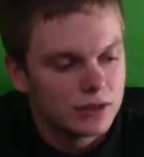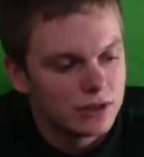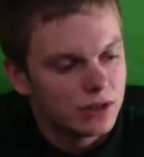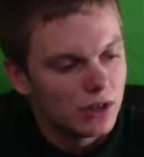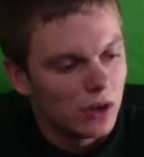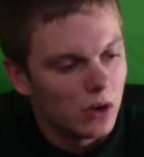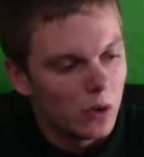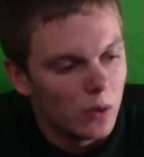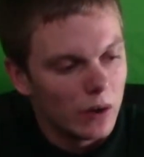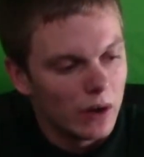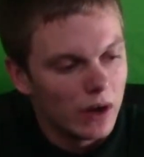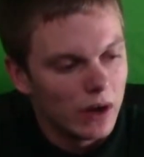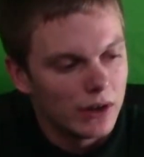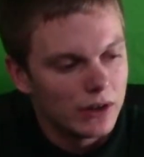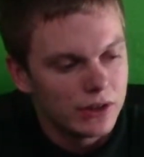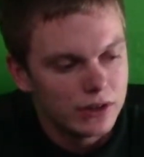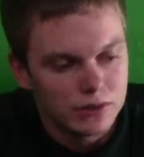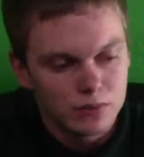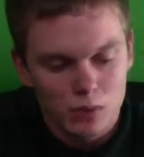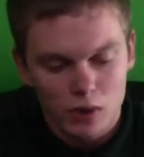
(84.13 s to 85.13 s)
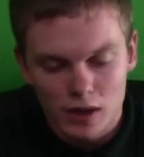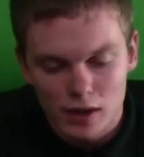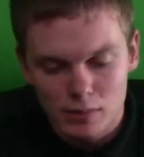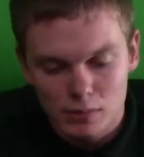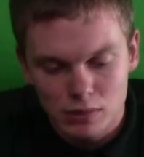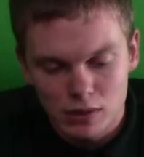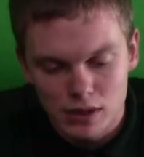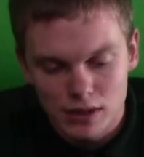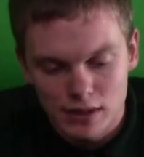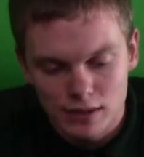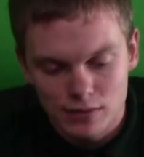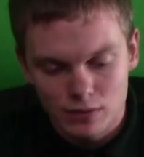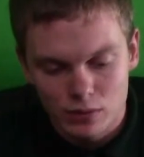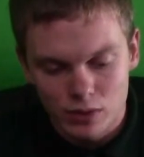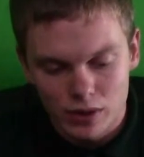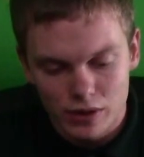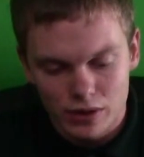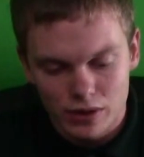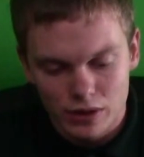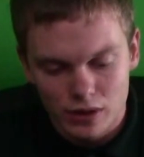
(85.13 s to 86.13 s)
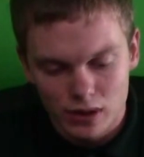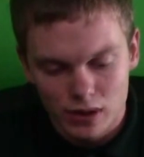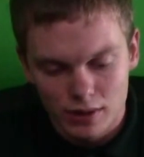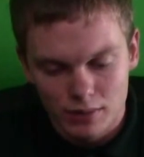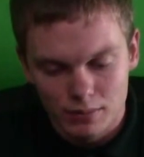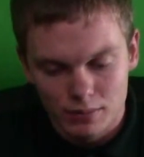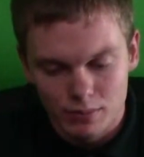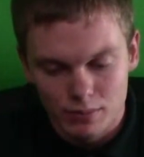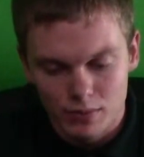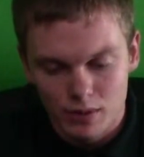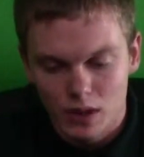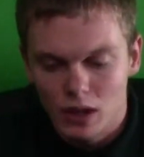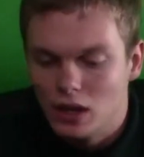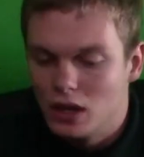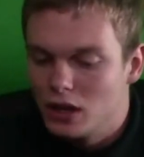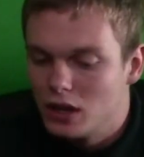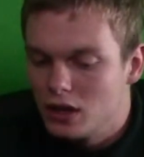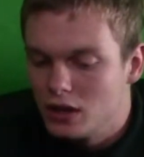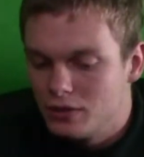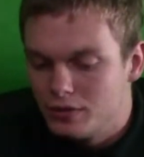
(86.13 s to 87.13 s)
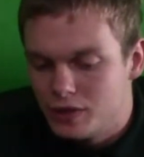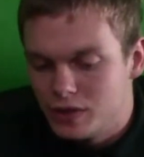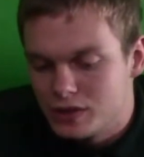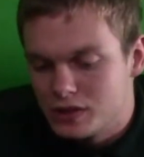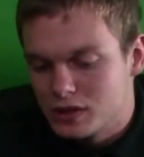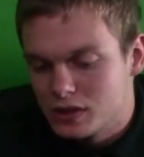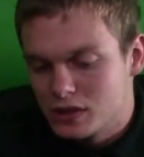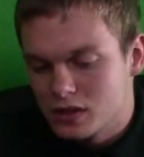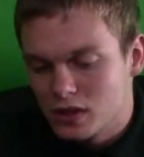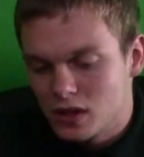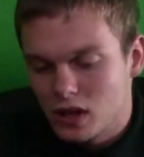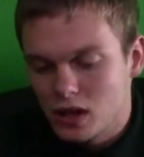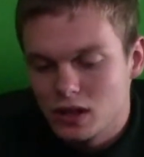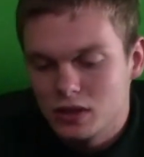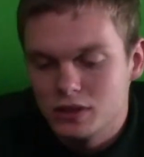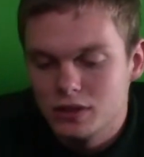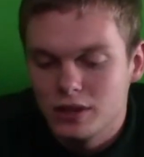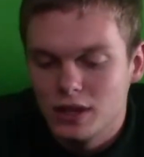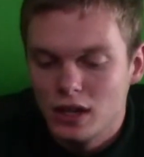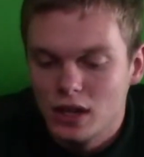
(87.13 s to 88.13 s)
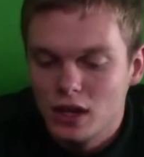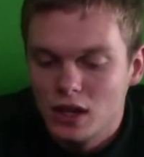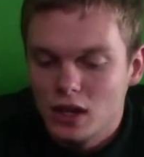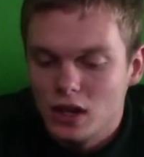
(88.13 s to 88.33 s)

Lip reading: So this is what I believe with Physx cards.